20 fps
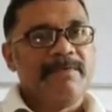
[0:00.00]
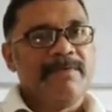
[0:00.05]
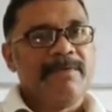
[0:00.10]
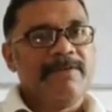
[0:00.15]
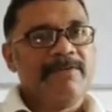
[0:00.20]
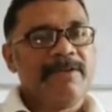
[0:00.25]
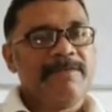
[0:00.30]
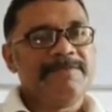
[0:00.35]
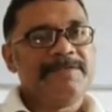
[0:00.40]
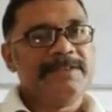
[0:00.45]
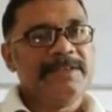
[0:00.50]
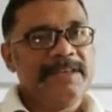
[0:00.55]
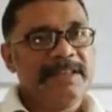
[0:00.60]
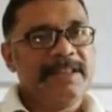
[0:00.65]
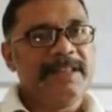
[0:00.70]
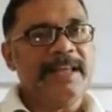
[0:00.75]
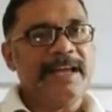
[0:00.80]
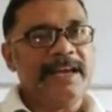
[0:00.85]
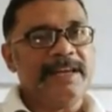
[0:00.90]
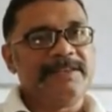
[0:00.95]
you have
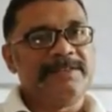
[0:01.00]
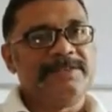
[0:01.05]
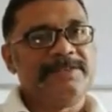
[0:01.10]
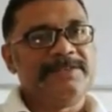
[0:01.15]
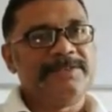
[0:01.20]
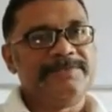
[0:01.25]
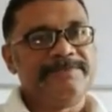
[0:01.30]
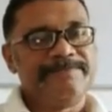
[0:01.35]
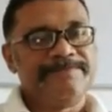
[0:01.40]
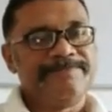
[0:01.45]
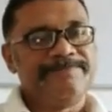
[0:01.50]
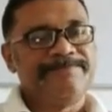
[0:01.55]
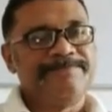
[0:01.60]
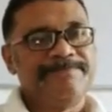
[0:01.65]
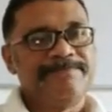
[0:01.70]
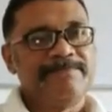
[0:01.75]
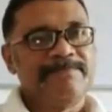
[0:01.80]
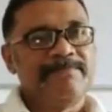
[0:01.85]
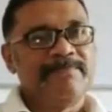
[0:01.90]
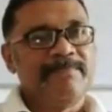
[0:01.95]
seen that
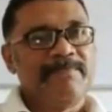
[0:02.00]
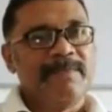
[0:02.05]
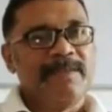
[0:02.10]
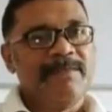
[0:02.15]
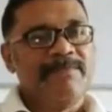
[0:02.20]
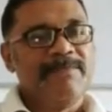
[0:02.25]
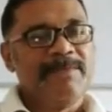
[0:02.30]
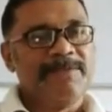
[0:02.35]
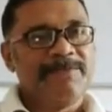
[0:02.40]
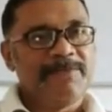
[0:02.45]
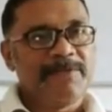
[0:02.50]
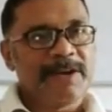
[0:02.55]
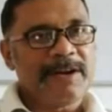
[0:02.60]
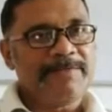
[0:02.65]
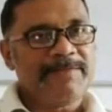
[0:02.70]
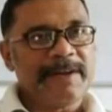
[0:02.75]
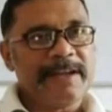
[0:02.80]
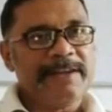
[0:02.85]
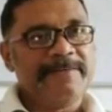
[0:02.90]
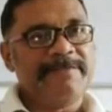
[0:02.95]
before
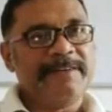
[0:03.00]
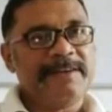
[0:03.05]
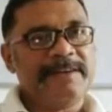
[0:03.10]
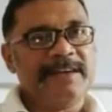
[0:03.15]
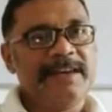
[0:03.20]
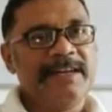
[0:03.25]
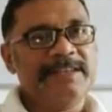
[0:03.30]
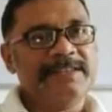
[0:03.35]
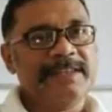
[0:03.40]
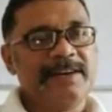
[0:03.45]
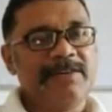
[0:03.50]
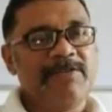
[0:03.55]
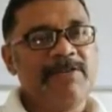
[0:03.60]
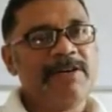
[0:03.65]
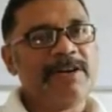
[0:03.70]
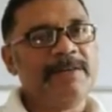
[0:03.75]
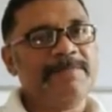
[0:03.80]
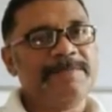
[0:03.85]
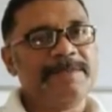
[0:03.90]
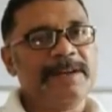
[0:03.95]
applying fertilizer
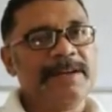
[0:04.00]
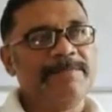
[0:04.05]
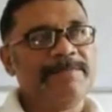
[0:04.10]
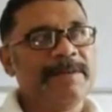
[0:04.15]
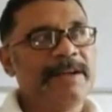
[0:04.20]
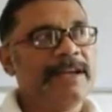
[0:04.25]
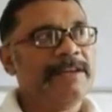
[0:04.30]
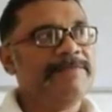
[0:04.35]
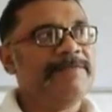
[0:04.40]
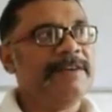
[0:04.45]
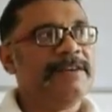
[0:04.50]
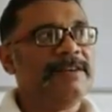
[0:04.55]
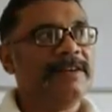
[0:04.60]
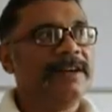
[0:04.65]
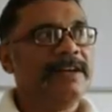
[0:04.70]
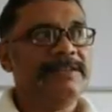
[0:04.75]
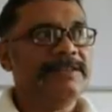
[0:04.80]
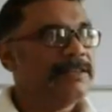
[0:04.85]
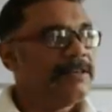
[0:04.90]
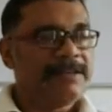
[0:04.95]
or after applying
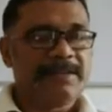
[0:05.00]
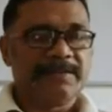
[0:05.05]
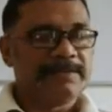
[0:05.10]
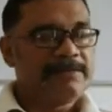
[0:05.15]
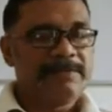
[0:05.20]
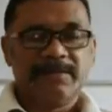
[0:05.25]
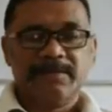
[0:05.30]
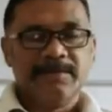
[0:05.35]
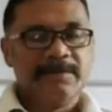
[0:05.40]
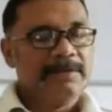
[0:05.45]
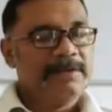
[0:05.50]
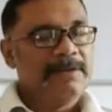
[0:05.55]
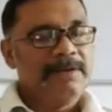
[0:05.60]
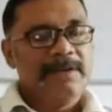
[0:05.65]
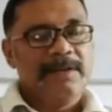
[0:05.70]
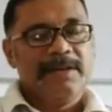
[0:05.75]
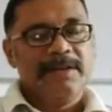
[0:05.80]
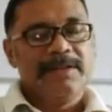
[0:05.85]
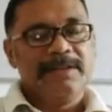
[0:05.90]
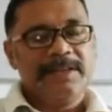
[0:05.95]
fertilizer,
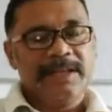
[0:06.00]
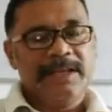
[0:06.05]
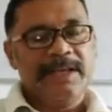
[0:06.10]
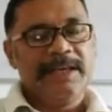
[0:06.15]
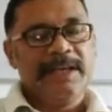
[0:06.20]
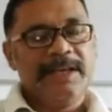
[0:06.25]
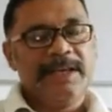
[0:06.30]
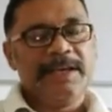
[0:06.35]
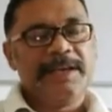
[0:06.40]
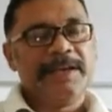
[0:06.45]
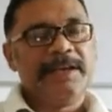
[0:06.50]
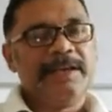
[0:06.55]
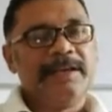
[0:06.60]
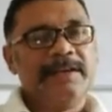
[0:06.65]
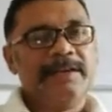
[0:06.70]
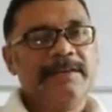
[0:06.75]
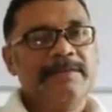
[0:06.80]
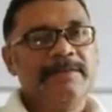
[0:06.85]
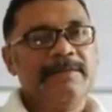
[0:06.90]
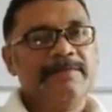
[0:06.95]
they
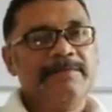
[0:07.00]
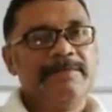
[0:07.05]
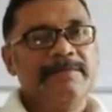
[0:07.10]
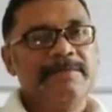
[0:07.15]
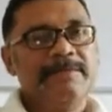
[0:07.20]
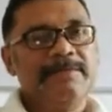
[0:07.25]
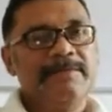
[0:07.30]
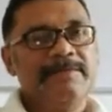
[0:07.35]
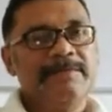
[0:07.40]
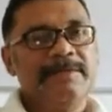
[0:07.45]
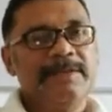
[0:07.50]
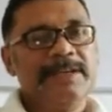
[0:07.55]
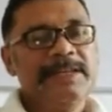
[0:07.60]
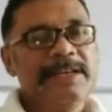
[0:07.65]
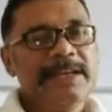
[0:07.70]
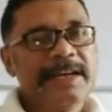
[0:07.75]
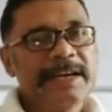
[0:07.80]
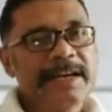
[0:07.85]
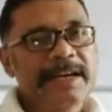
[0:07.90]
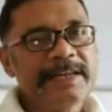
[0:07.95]

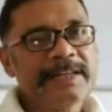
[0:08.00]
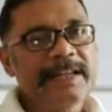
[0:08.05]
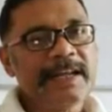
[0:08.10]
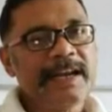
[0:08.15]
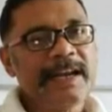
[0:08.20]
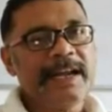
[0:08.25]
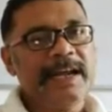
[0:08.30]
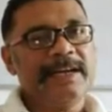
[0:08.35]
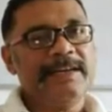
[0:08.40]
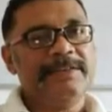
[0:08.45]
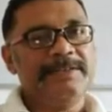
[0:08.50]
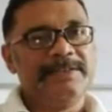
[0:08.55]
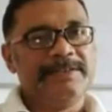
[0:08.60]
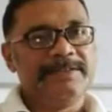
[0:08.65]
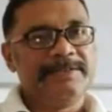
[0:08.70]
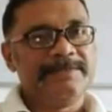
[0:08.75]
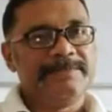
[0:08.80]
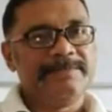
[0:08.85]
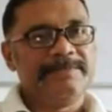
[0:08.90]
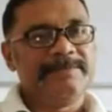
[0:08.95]
irrigate the land
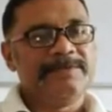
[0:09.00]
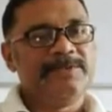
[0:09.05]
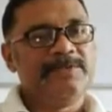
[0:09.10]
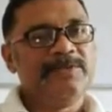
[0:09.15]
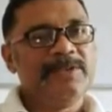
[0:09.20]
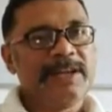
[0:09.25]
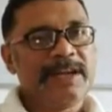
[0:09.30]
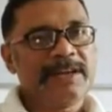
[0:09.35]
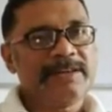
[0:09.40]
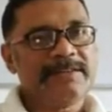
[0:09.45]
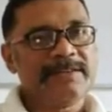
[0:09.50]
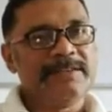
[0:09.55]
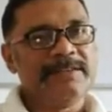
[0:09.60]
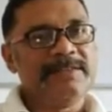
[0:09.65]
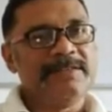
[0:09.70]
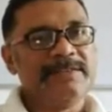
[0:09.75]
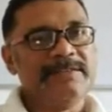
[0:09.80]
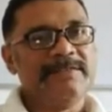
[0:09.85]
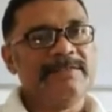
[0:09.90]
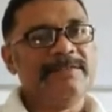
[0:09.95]
so that
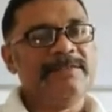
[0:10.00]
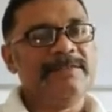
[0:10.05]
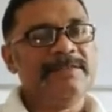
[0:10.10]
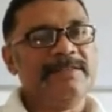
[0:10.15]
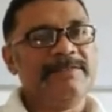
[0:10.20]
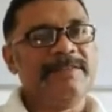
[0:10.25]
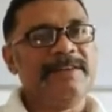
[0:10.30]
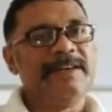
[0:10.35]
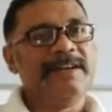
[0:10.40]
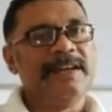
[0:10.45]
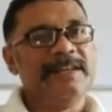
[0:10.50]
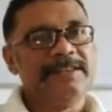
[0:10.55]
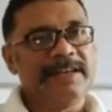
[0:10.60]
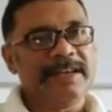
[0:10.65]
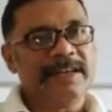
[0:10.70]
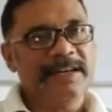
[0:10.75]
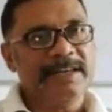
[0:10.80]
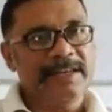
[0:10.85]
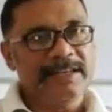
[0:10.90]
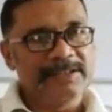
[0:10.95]
the
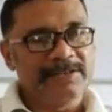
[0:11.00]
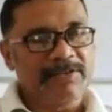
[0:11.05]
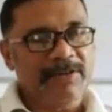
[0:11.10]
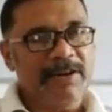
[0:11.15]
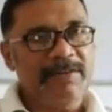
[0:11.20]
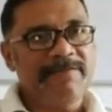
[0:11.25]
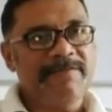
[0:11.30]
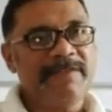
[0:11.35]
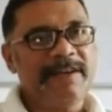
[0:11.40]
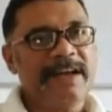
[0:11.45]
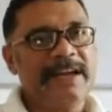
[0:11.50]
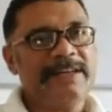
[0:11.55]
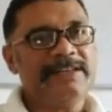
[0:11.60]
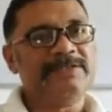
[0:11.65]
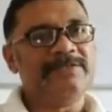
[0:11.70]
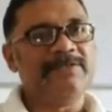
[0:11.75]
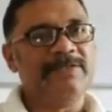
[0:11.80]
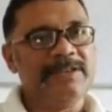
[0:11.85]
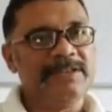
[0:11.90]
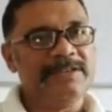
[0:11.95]
fertilizer can dissolve
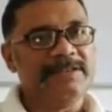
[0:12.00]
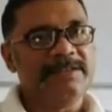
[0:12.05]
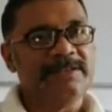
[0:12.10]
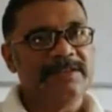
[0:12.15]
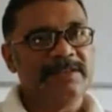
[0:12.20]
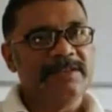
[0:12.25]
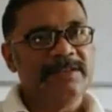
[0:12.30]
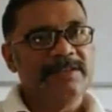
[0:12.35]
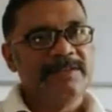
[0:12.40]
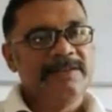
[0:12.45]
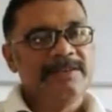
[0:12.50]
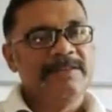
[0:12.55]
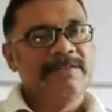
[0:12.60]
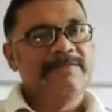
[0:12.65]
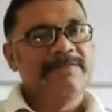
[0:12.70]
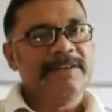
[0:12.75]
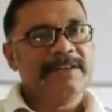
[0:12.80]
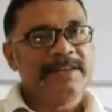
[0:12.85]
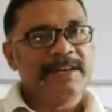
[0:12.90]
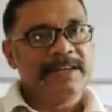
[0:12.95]
and solid
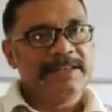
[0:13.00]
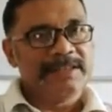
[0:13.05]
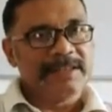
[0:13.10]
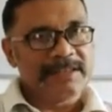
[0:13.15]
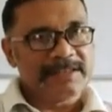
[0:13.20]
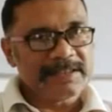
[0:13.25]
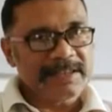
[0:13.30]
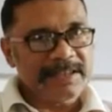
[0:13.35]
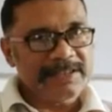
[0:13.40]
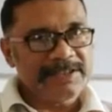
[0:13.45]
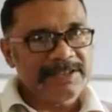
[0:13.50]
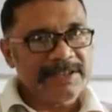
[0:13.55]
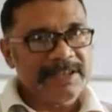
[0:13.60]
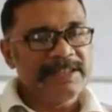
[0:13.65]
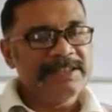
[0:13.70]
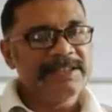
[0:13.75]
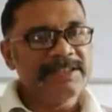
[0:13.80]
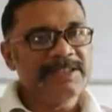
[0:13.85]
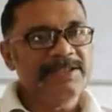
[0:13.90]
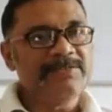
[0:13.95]
fertilizers can
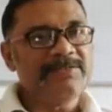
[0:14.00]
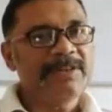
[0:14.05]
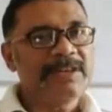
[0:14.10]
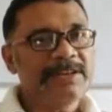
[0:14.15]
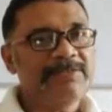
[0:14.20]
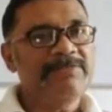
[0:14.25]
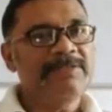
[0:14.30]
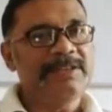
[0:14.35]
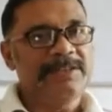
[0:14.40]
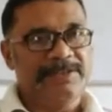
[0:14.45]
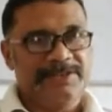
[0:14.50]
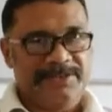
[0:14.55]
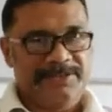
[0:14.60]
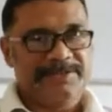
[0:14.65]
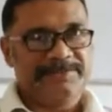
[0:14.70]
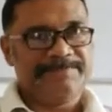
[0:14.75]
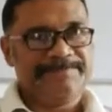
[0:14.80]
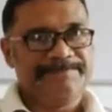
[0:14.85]
change into liquids.